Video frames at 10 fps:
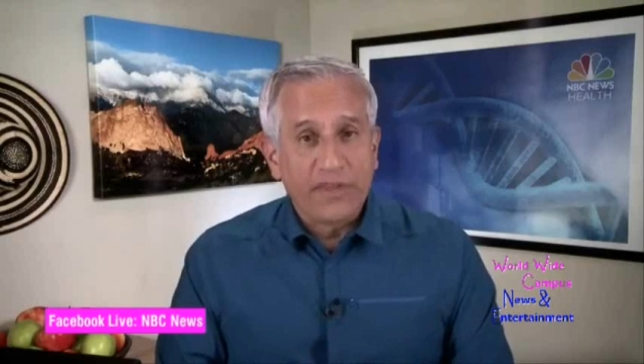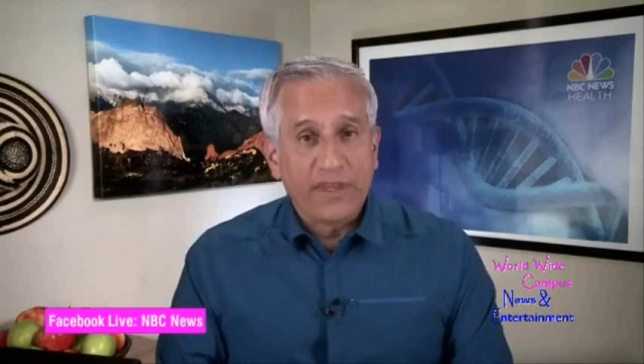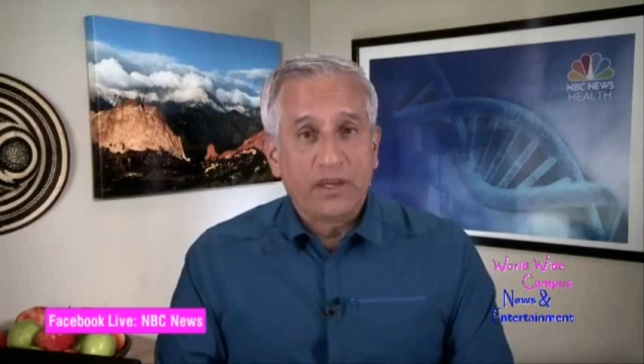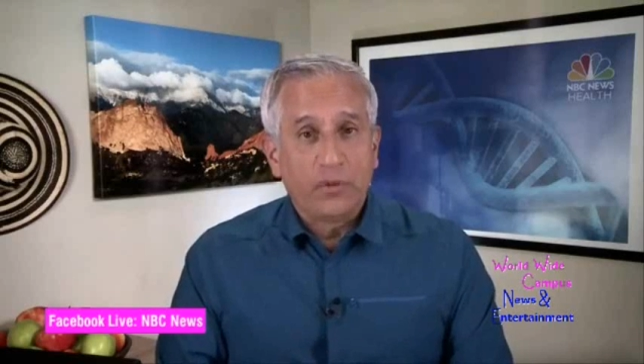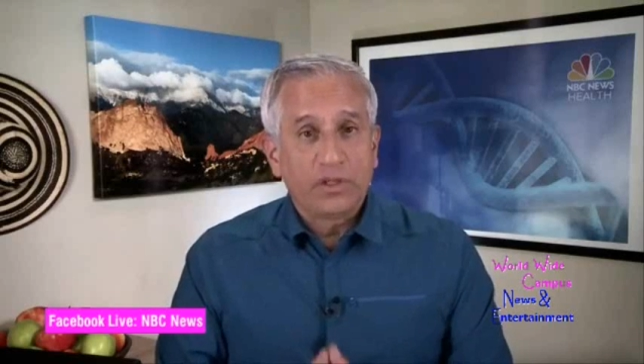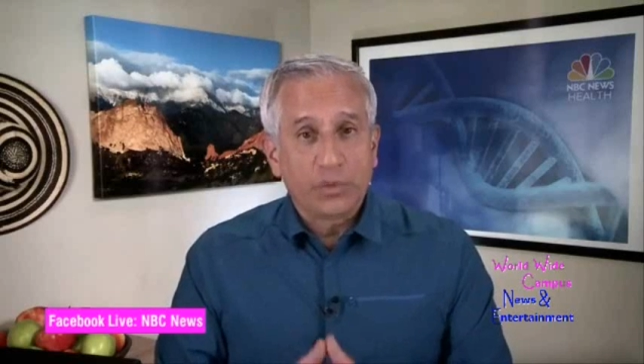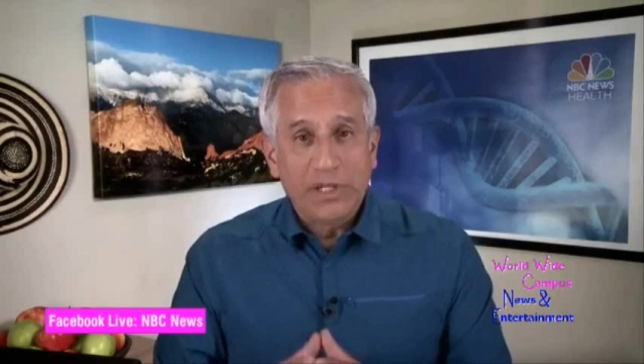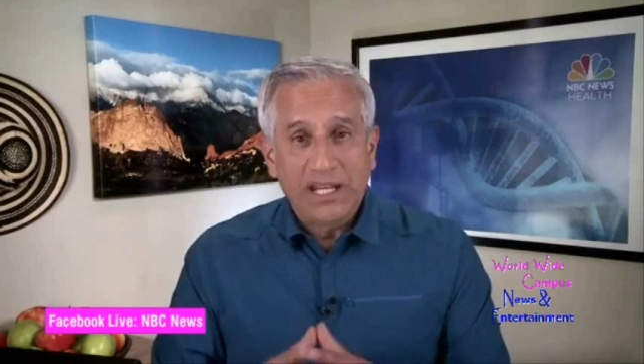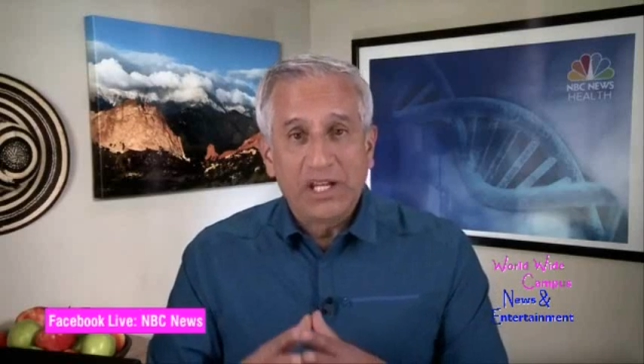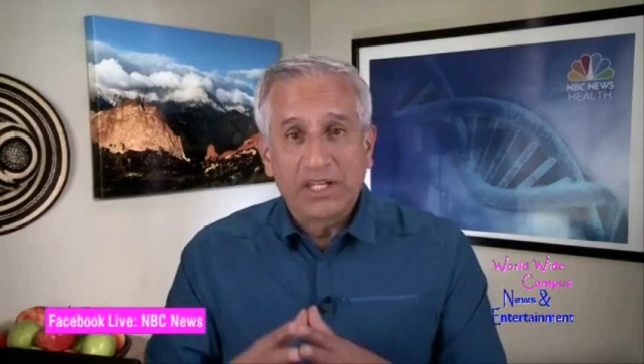thinking was we
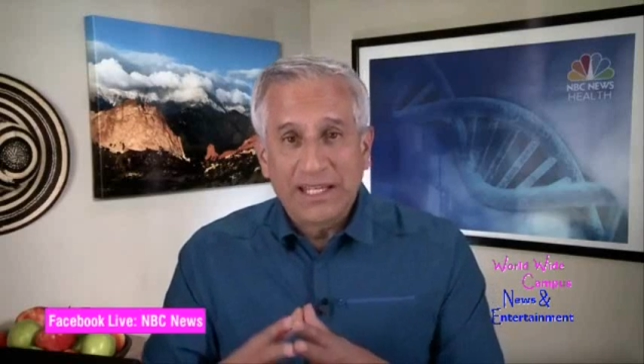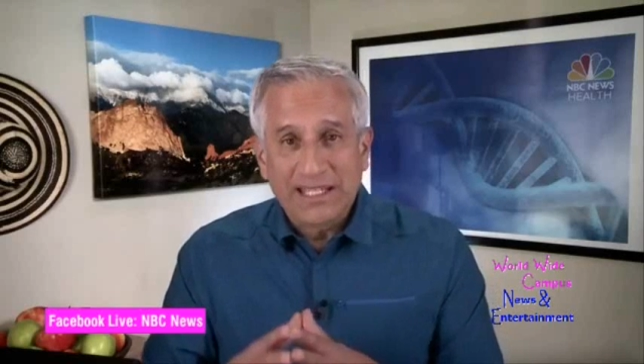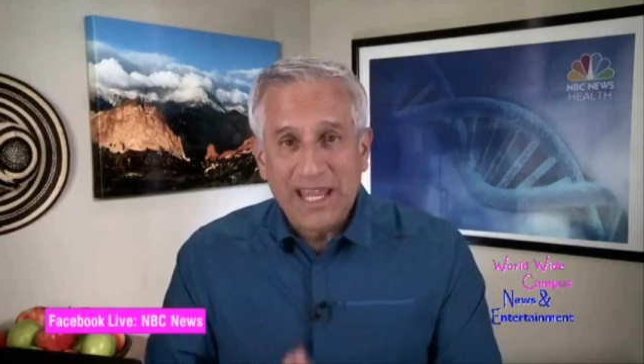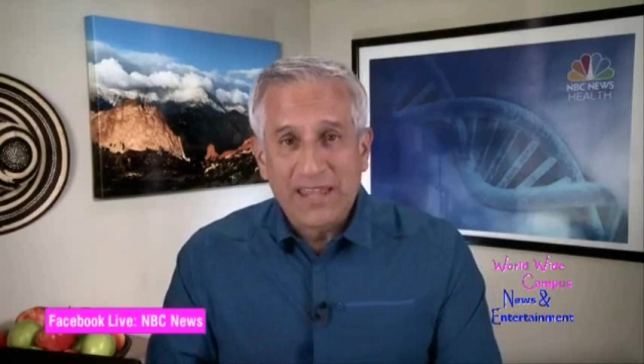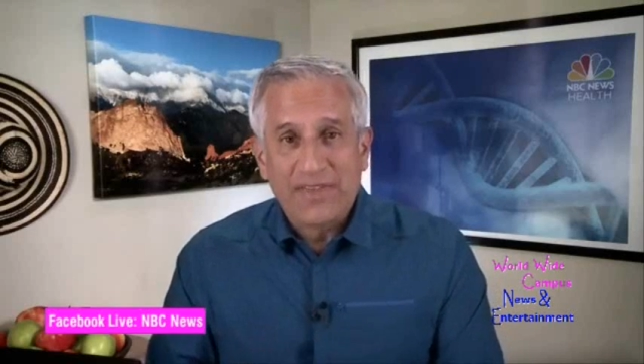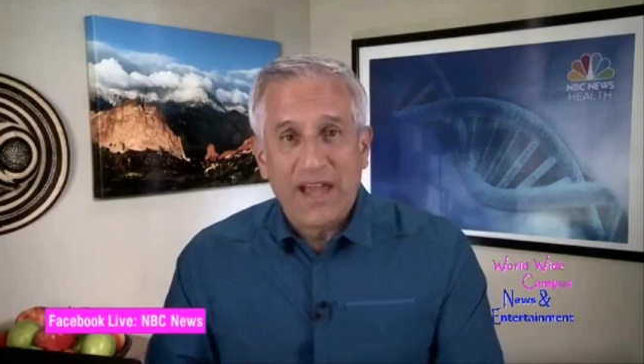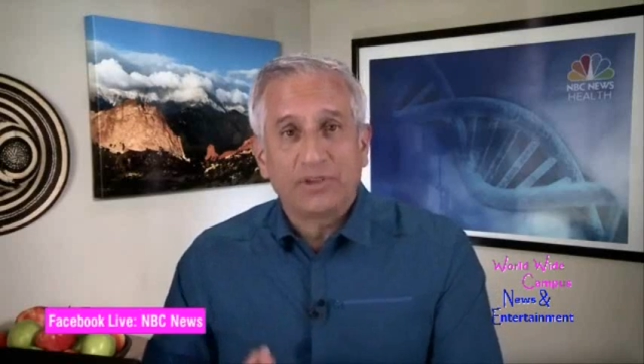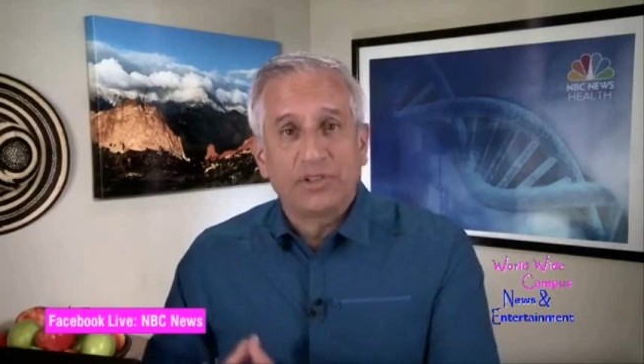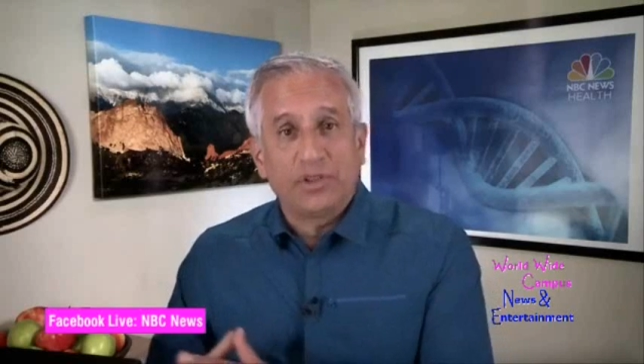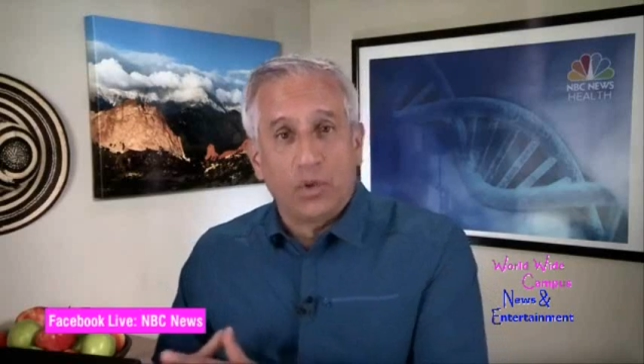needed to get
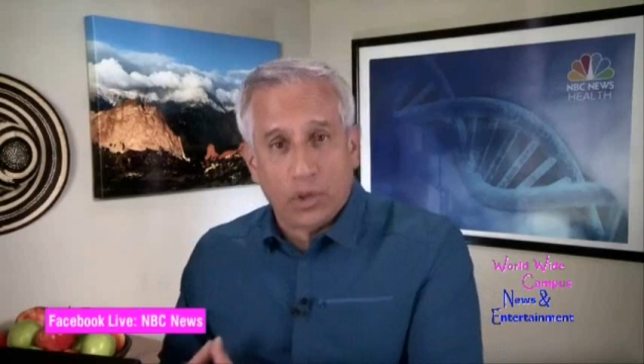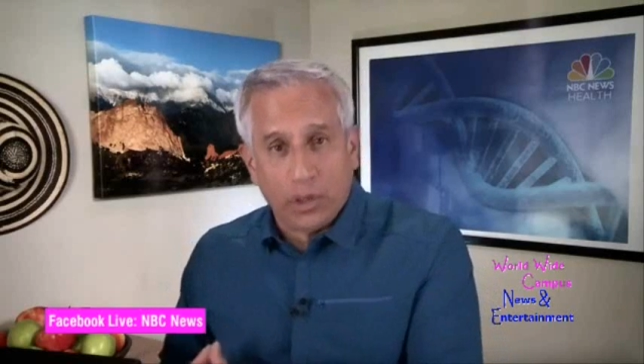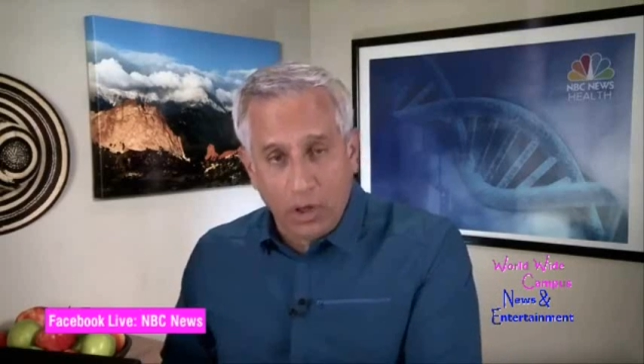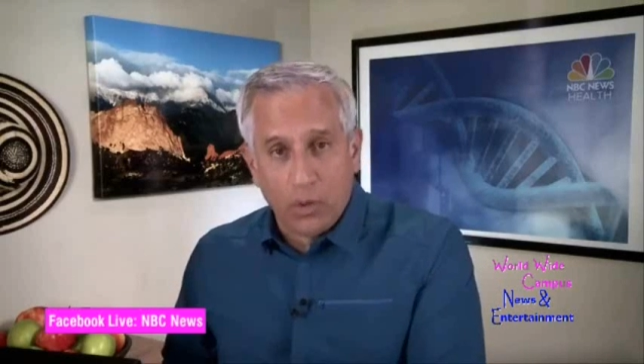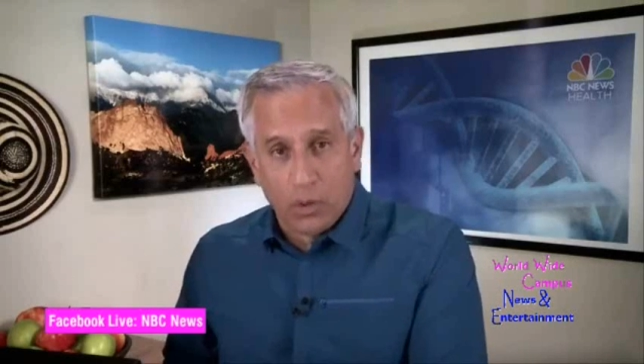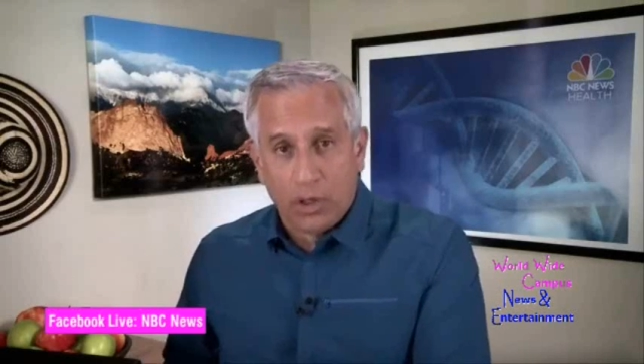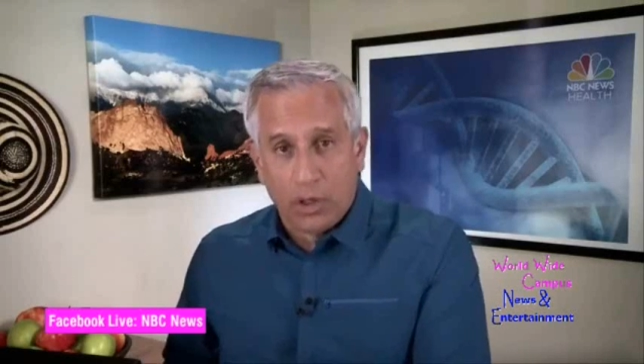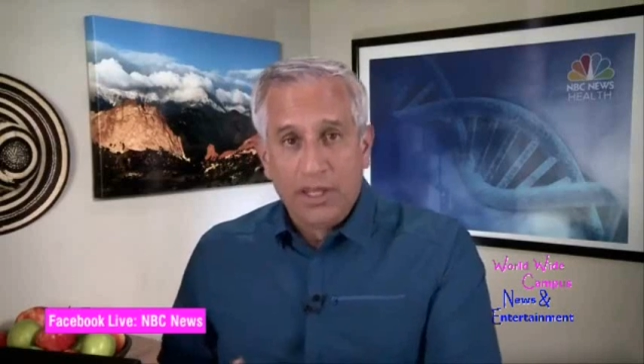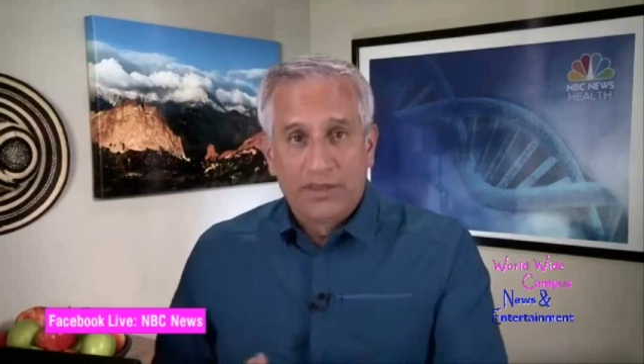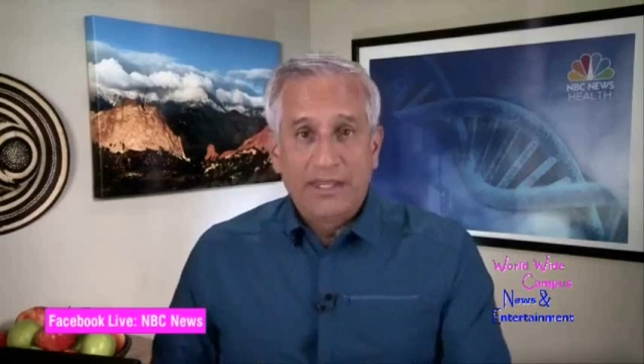10,000 or lower
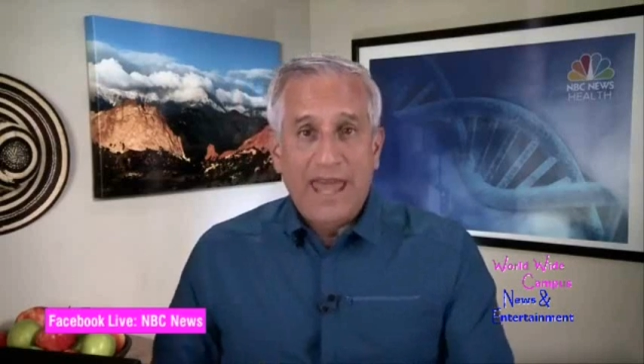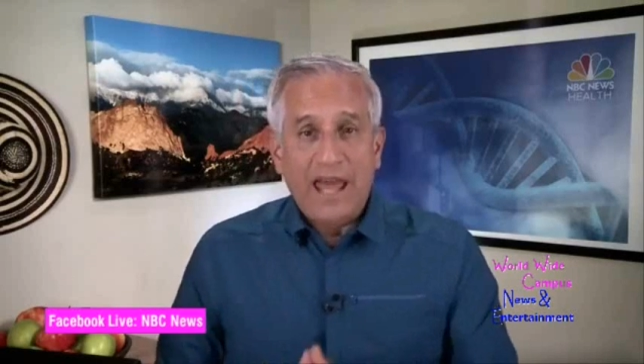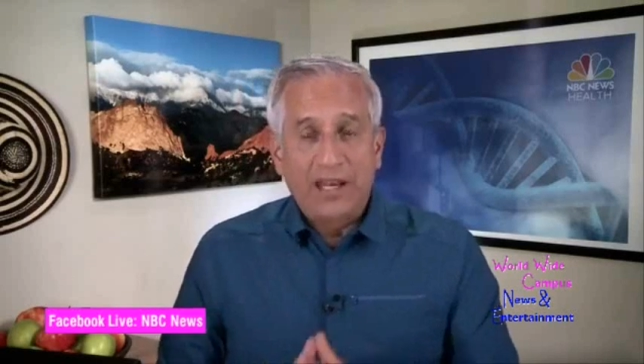than that